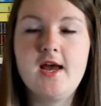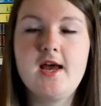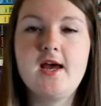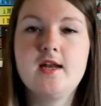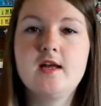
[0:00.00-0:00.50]

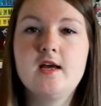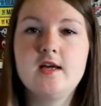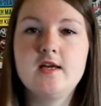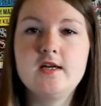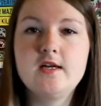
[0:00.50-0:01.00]
and
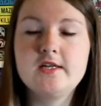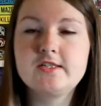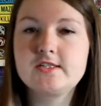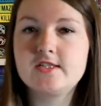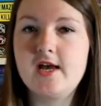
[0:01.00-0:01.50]
he
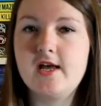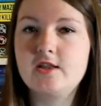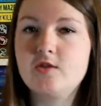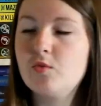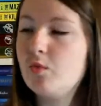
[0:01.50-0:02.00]
hears
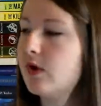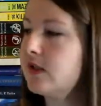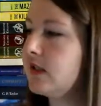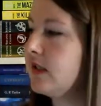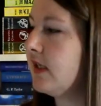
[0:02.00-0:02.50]
that the
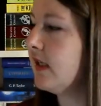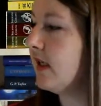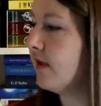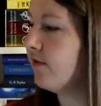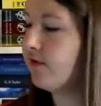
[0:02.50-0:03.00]
woods he
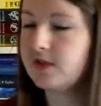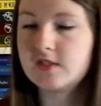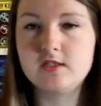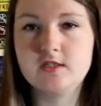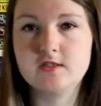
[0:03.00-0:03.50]

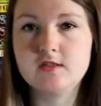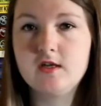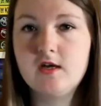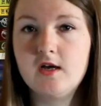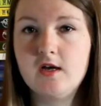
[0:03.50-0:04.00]
lives in
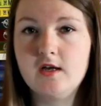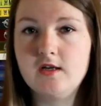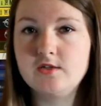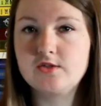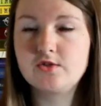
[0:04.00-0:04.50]

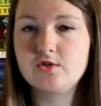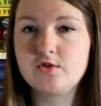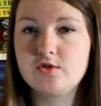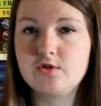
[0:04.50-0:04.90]
is